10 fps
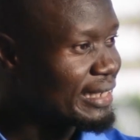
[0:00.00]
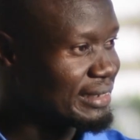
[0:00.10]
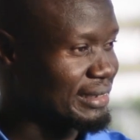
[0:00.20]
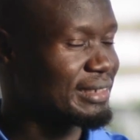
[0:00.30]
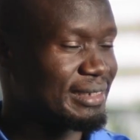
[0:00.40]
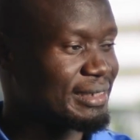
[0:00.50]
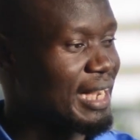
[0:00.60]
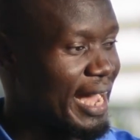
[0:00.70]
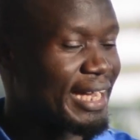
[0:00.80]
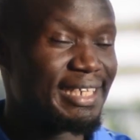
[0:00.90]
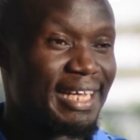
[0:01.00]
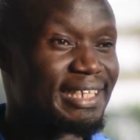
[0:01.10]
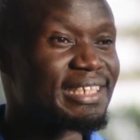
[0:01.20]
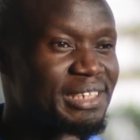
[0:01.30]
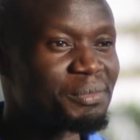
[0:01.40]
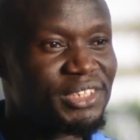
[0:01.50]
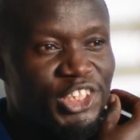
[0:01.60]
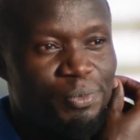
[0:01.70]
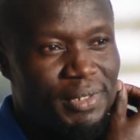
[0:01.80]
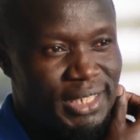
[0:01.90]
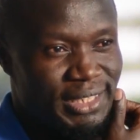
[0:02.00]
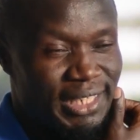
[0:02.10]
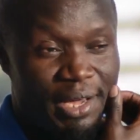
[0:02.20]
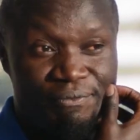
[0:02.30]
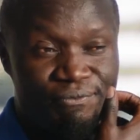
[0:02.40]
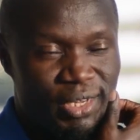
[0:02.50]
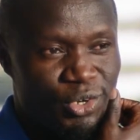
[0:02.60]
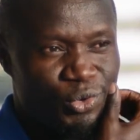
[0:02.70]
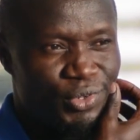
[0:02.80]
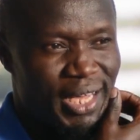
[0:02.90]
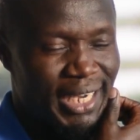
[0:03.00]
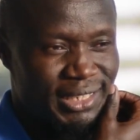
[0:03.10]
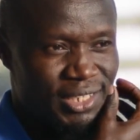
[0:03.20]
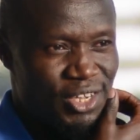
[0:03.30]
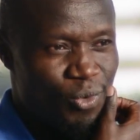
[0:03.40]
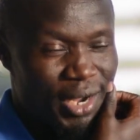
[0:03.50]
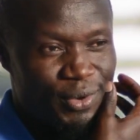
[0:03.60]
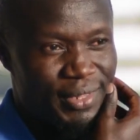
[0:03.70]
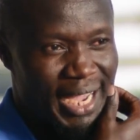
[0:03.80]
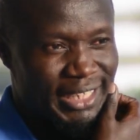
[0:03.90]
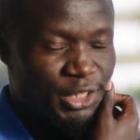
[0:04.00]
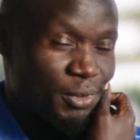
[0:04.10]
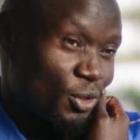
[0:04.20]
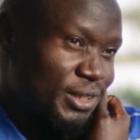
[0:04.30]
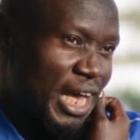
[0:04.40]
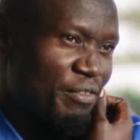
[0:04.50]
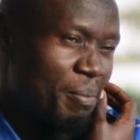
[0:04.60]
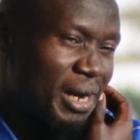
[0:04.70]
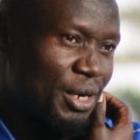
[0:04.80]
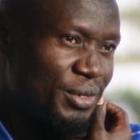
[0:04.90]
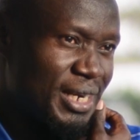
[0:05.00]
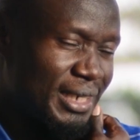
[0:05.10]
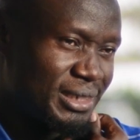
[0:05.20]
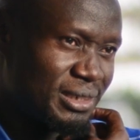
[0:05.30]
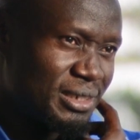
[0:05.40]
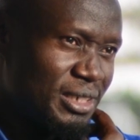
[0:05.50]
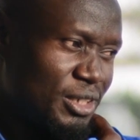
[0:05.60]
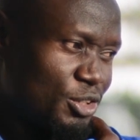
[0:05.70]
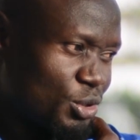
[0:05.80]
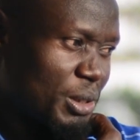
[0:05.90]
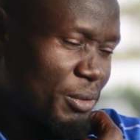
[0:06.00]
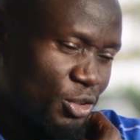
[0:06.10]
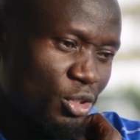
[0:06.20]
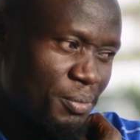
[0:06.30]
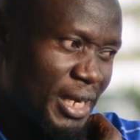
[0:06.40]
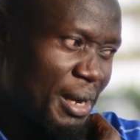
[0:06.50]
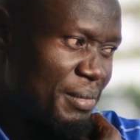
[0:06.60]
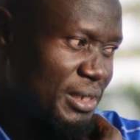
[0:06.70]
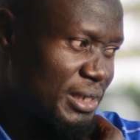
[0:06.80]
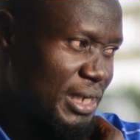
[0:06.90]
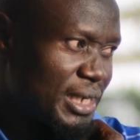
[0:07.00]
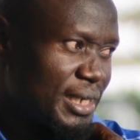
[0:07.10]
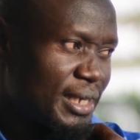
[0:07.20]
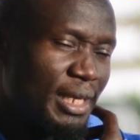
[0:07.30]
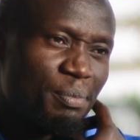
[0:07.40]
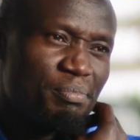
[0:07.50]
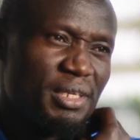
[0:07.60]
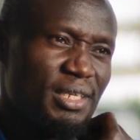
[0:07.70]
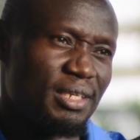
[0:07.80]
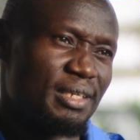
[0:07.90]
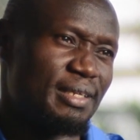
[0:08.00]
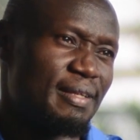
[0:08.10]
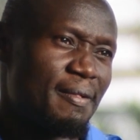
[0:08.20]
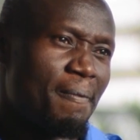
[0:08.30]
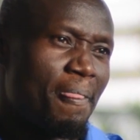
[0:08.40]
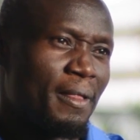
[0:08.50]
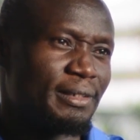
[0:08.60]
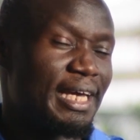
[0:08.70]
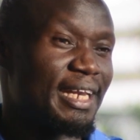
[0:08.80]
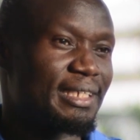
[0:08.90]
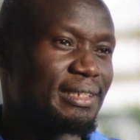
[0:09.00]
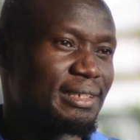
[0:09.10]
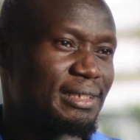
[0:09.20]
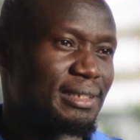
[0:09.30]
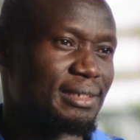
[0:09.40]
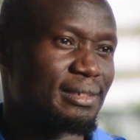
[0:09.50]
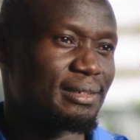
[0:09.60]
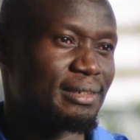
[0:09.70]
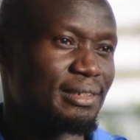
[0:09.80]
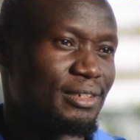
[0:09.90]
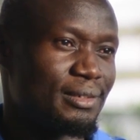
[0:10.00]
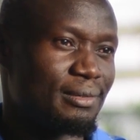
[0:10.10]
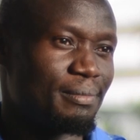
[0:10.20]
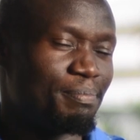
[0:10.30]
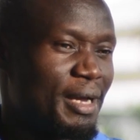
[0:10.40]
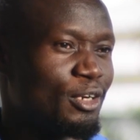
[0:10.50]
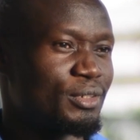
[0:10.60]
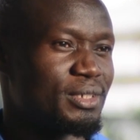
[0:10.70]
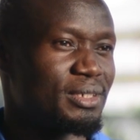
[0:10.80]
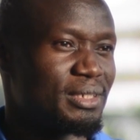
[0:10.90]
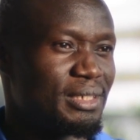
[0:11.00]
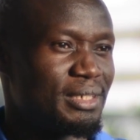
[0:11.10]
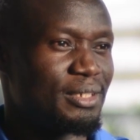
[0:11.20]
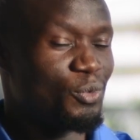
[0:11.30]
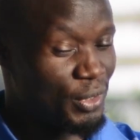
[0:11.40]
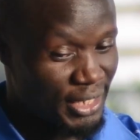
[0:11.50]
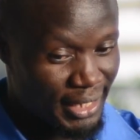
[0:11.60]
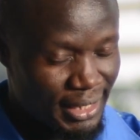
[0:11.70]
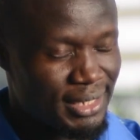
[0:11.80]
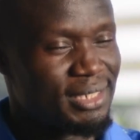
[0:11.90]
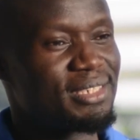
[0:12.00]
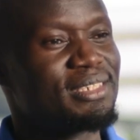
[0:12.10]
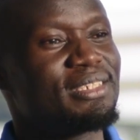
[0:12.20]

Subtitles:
And I had directed some stage plays, and I'm very good with working with actors because I have a background in acting. So someone told me, come and help me direct this pilot, which I did.